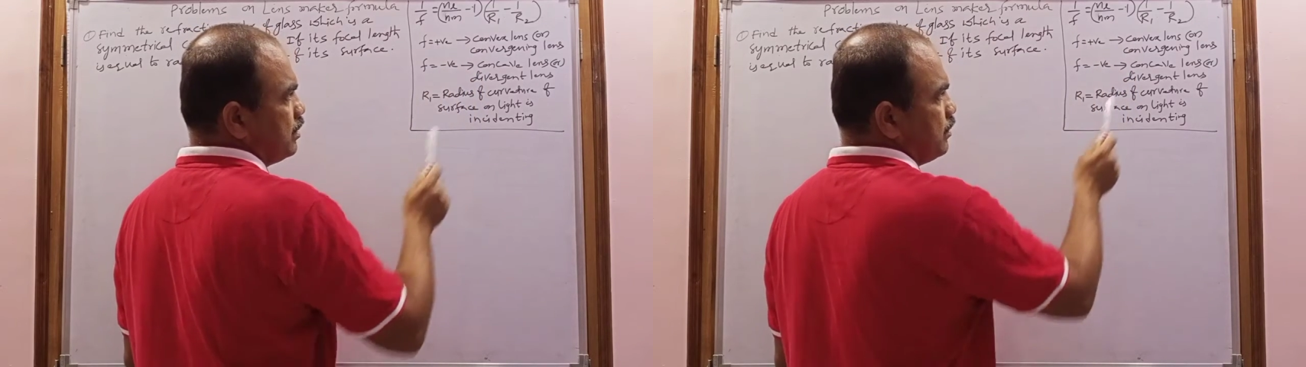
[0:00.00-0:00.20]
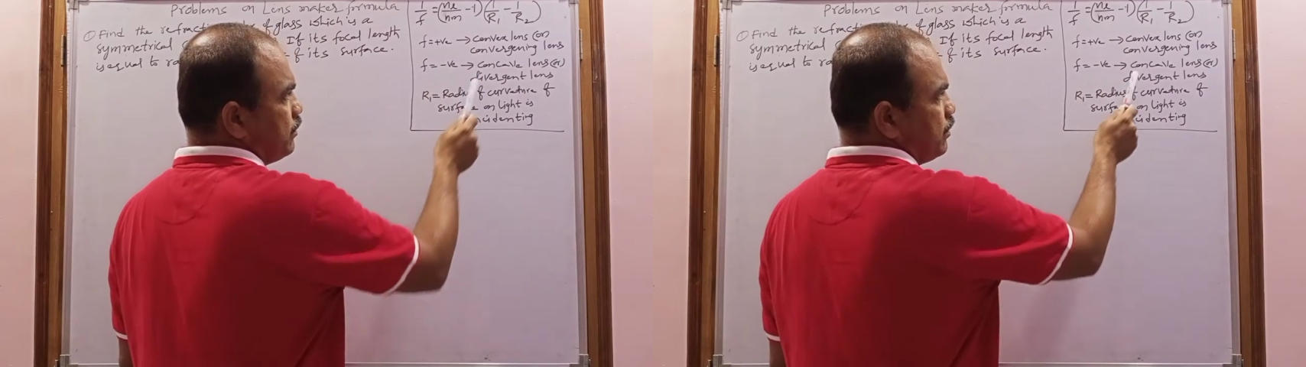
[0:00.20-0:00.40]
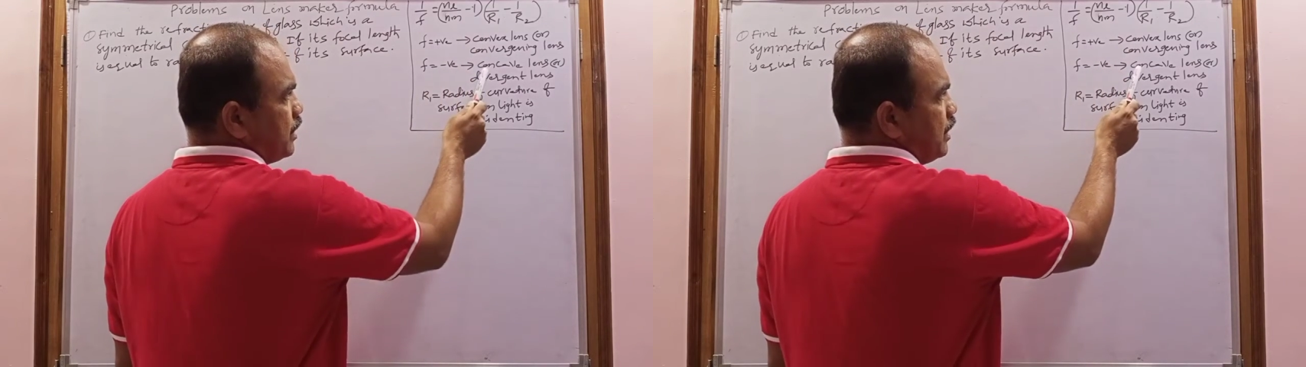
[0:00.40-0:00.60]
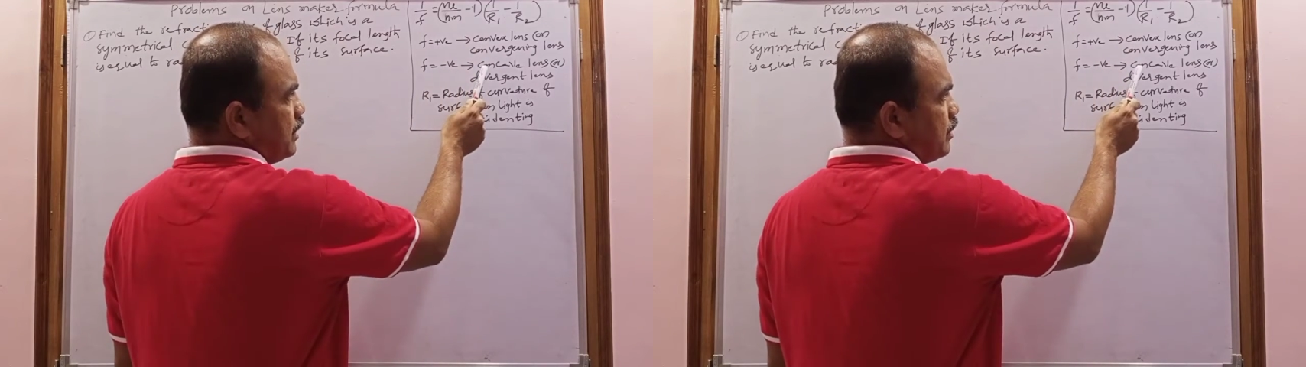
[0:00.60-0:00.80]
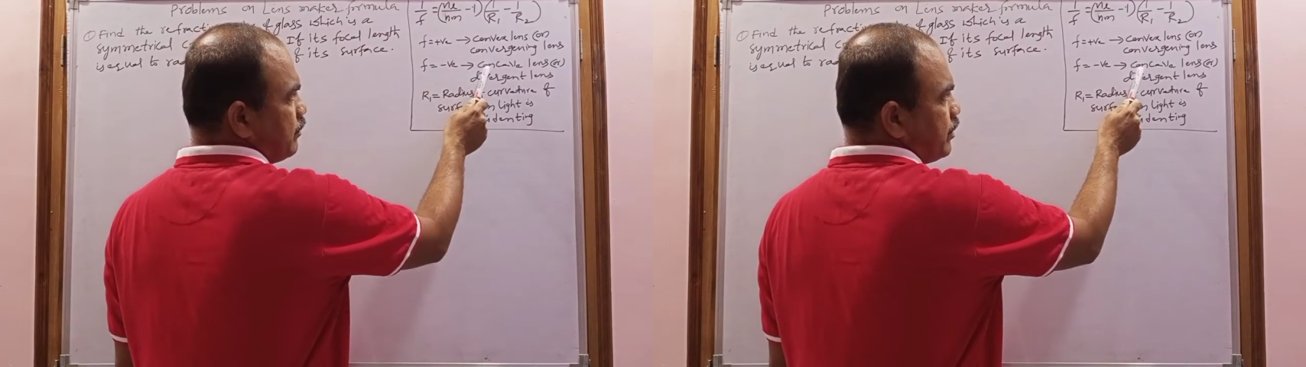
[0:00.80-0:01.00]
The focal
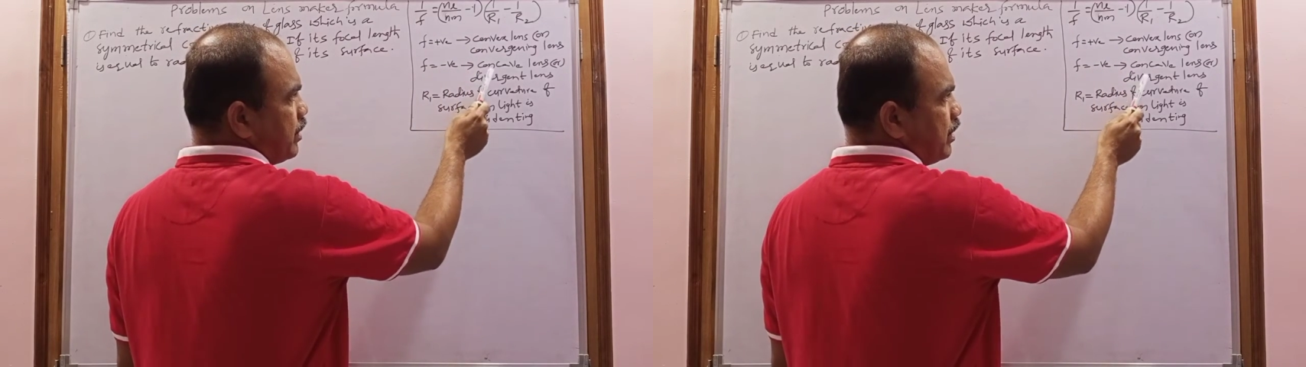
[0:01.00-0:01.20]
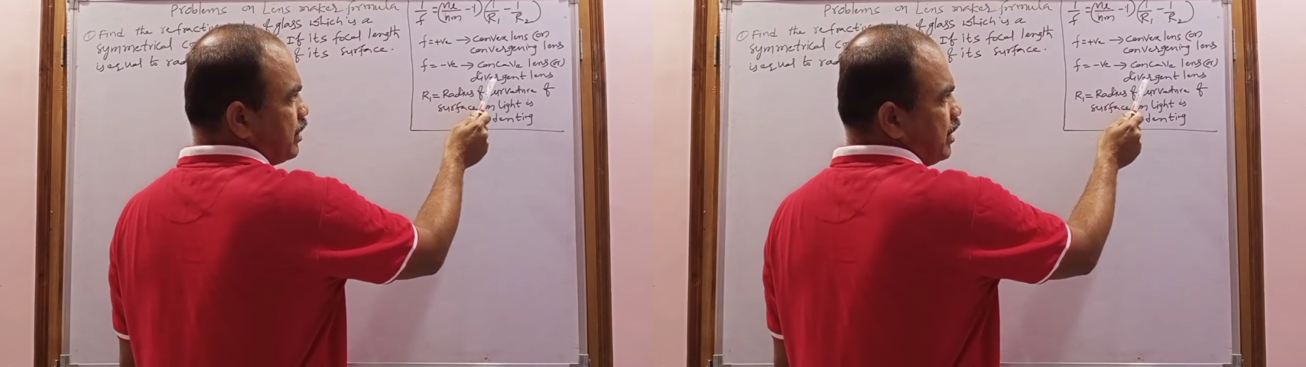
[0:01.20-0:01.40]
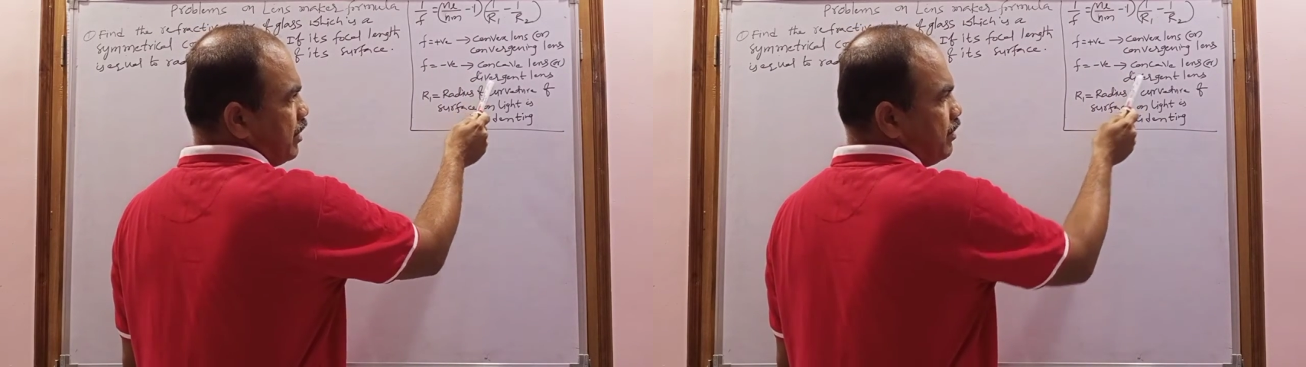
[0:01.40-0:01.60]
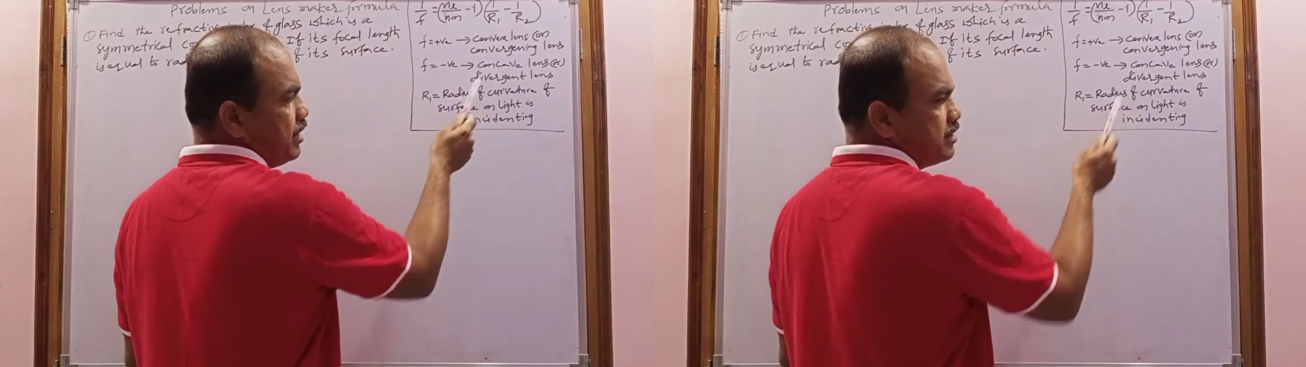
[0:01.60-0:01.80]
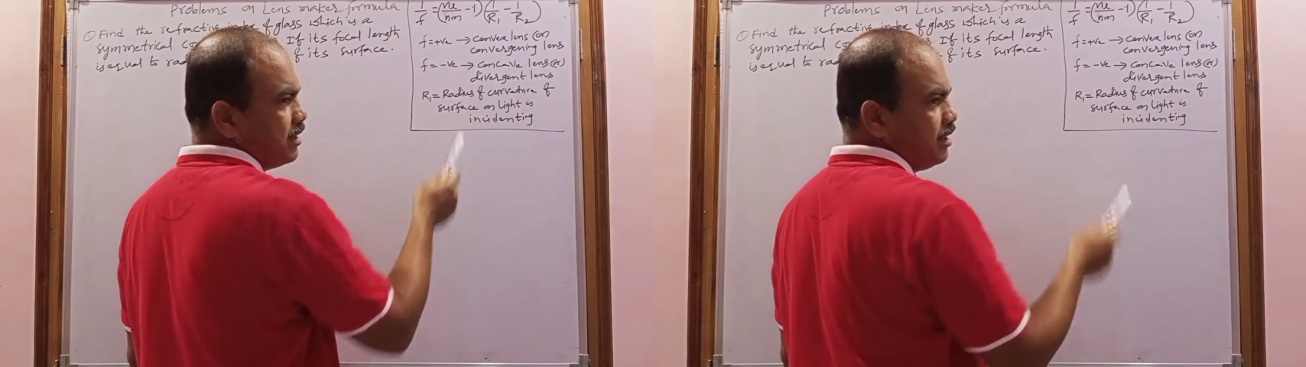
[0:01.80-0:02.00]
length of the concave
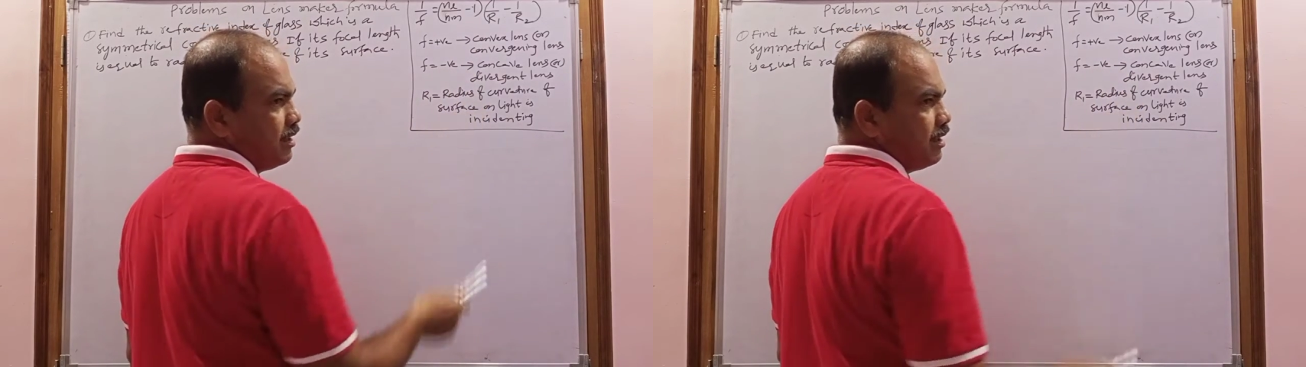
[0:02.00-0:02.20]
lens or